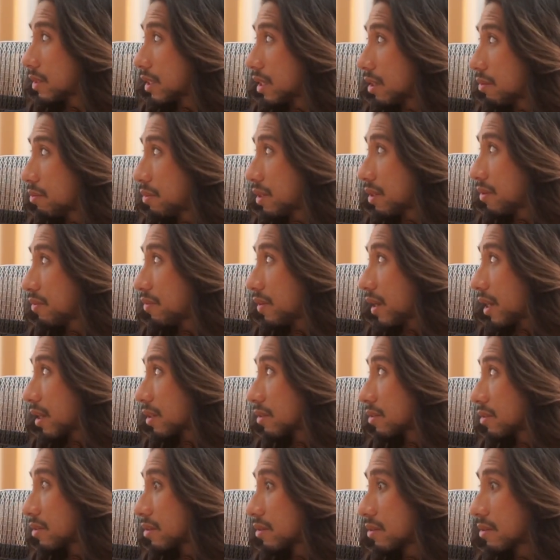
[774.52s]
A big
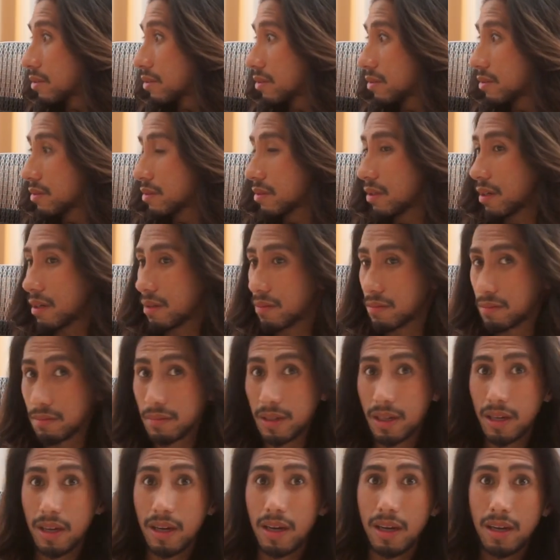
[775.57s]
factor. Okay.
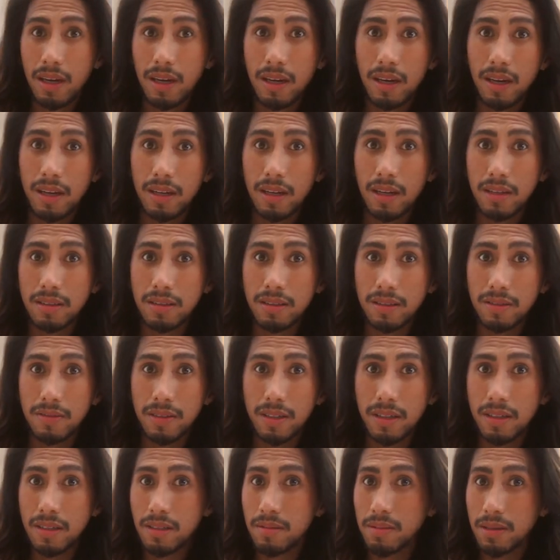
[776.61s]
I got
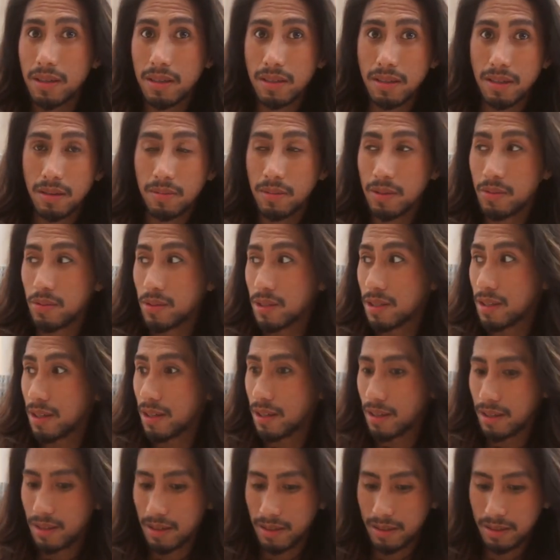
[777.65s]
nervous because someone was
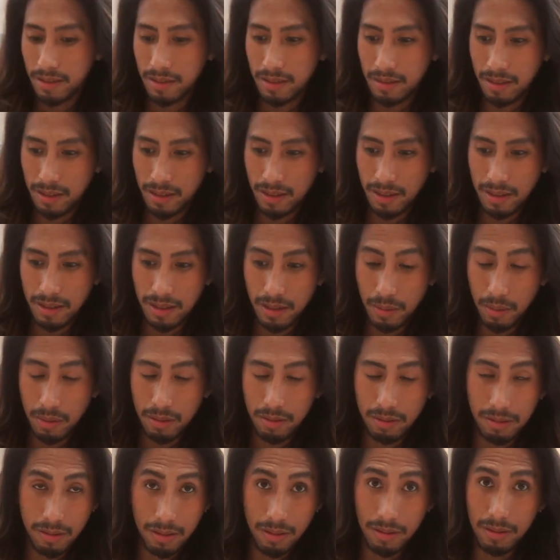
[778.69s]
Okay, next time.
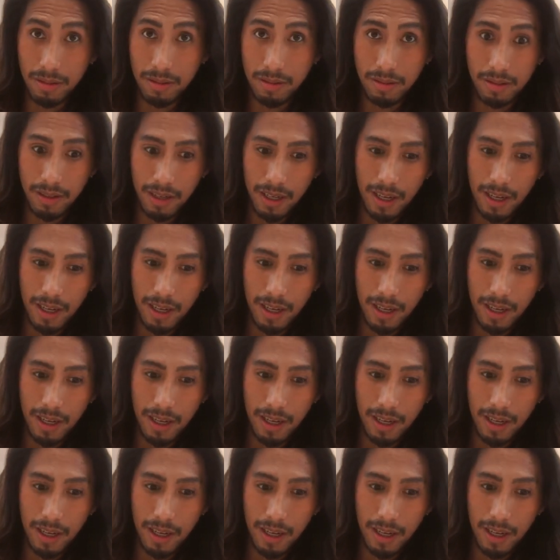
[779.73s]
Sheesh.